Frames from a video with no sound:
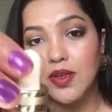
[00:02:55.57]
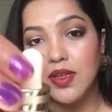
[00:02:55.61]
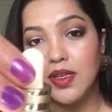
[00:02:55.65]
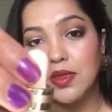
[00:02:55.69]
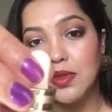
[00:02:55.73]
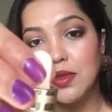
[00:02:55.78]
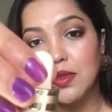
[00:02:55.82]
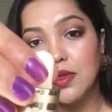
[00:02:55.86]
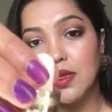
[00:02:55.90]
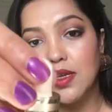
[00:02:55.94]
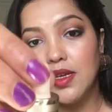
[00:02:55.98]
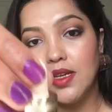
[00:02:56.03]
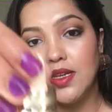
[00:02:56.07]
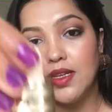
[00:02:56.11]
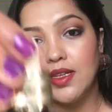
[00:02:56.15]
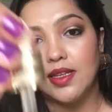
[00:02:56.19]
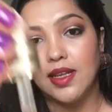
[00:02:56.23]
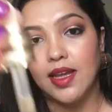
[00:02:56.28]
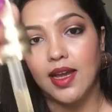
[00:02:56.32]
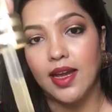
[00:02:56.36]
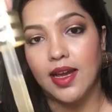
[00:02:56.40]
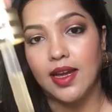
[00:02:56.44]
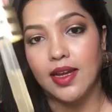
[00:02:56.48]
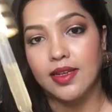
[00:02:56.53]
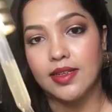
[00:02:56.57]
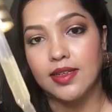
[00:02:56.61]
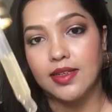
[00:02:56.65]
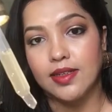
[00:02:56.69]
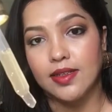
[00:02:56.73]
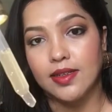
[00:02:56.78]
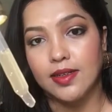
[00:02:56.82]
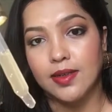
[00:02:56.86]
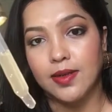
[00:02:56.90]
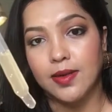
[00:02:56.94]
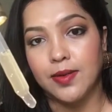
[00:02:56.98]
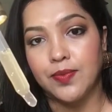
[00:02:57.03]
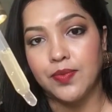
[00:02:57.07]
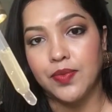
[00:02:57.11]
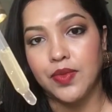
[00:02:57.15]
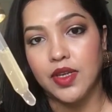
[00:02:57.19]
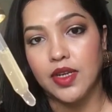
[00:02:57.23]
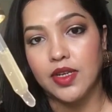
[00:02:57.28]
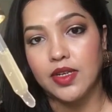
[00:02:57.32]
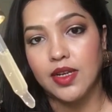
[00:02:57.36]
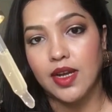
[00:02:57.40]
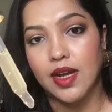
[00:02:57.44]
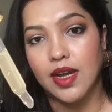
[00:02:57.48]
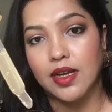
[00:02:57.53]
can see that
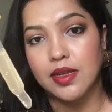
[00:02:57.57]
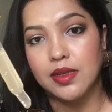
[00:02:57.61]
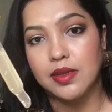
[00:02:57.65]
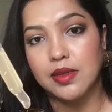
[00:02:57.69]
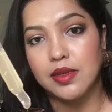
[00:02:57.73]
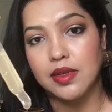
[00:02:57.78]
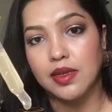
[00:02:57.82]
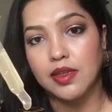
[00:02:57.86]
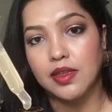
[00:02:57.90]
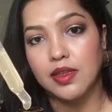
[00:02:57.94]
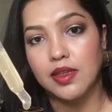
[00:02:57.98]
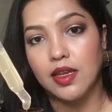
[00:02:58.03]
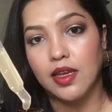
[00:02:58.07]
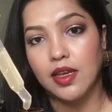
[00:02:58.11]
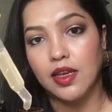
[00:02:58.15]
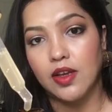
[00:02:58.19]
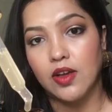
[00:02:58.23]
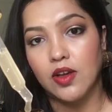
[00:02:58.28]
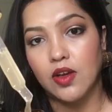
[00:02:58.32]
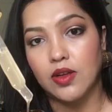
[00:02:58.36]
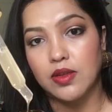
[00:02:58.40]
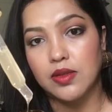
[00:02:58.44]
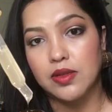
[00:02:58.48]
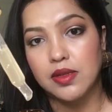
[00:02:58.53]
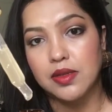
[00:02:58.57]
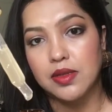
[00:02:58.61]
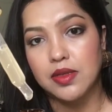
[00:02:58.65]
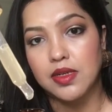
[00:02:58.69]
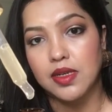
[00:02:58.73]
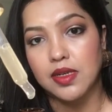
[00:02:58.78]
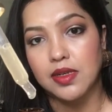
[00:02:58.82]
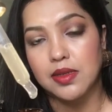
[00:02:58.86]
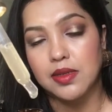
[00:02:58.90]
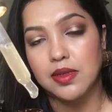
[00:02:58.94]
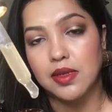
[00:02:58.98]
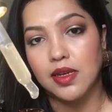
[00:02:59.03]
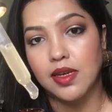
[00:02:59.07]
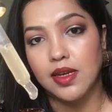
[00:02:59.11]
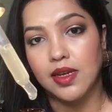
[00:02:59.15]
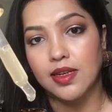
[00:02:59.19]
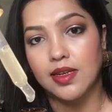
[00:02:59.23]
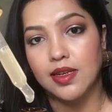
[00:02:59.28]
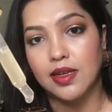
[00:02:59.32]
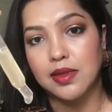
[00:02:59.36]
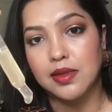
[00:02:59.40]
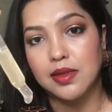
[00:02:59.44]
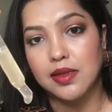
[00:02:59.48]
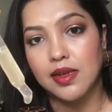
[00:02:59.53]
it has a thick consistency.
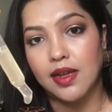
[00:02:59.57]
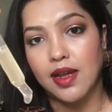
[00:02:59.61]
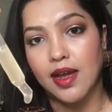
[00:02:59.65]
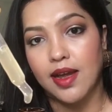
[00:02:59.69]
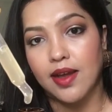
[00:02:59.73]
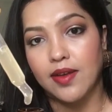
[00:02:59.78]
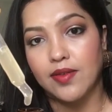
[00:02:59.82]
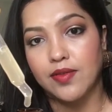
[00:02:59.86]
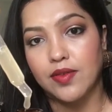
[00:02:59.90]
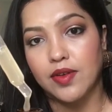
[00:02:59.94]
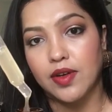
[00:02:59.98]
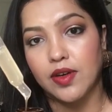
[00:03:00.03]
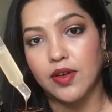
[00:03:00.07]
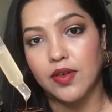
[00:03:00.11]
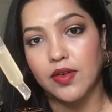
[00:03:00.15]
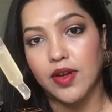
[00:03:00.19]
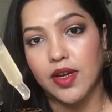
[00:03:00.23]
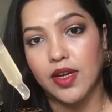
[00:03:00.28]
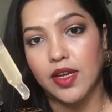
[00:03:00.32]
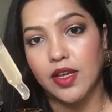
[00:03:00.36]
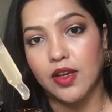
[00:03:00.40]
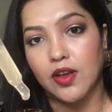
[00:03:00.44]
It doesn't have a runny